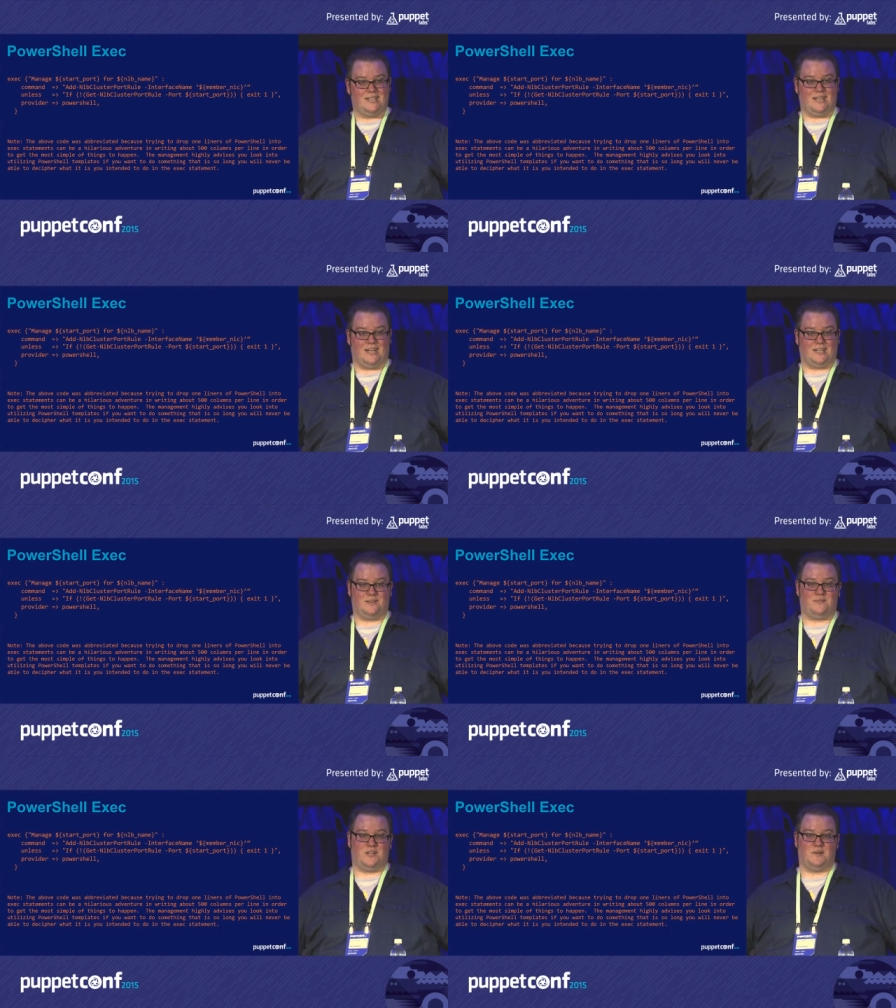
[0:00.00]
uh,
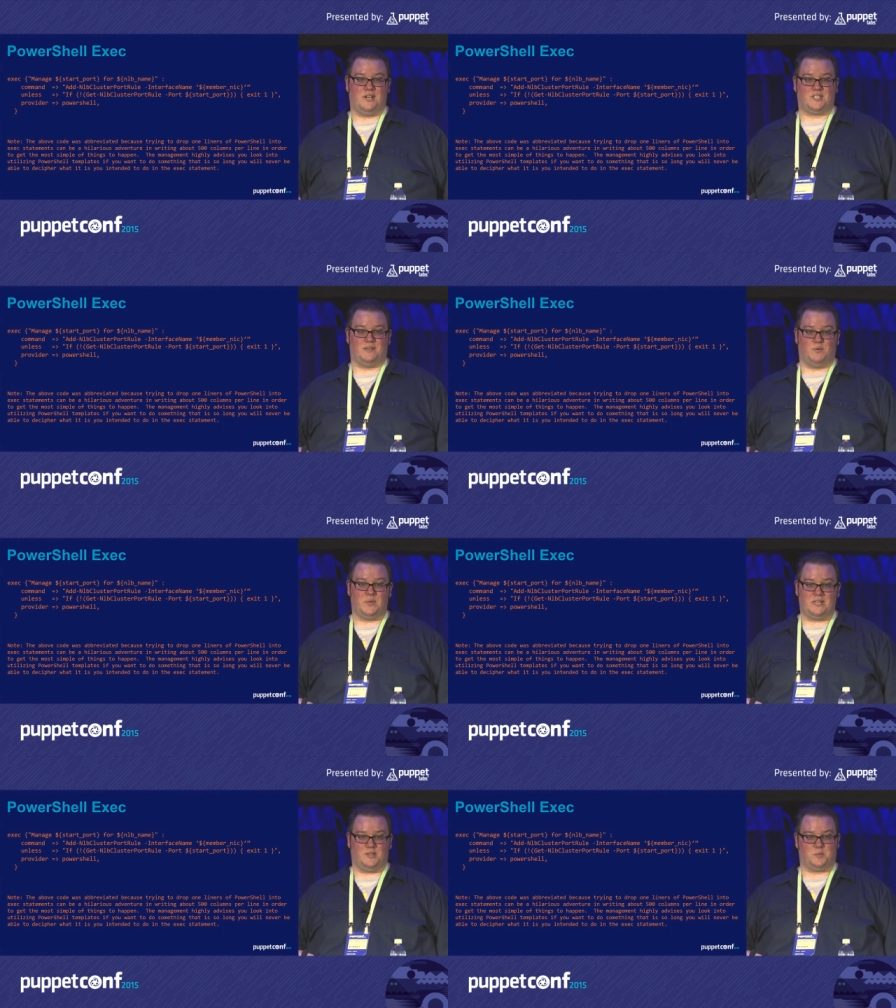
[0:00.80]
configuration of a
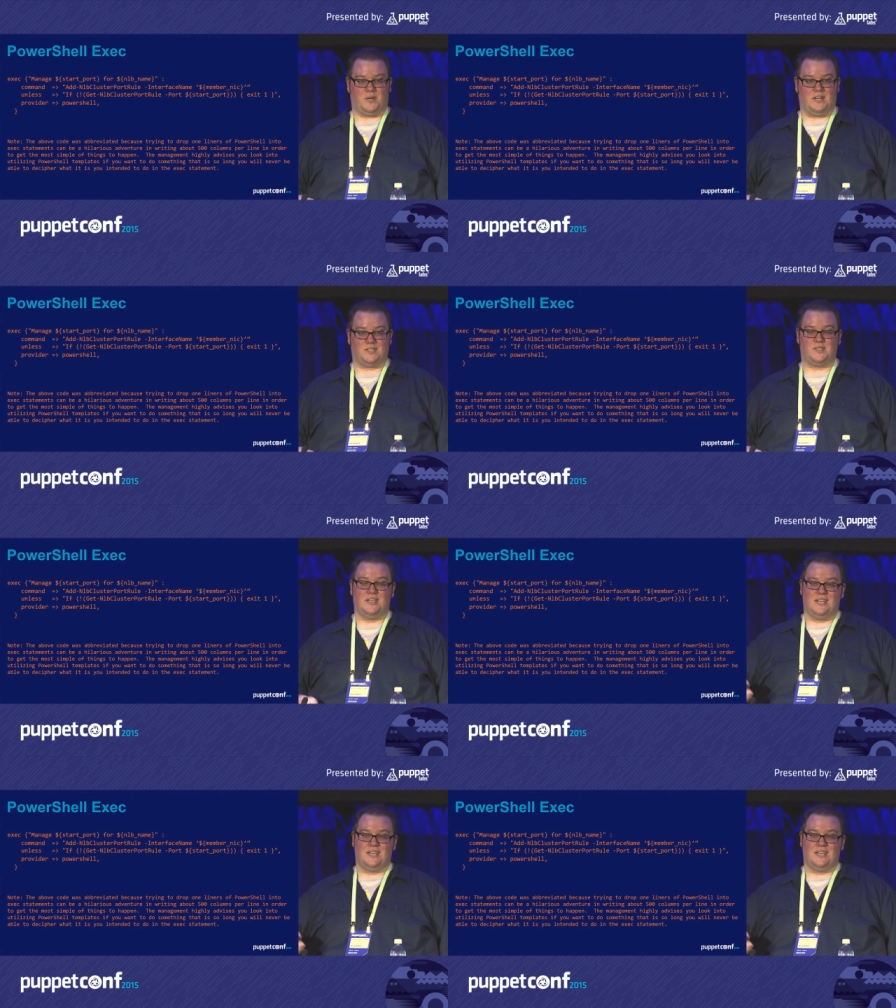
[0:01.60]
Windows box,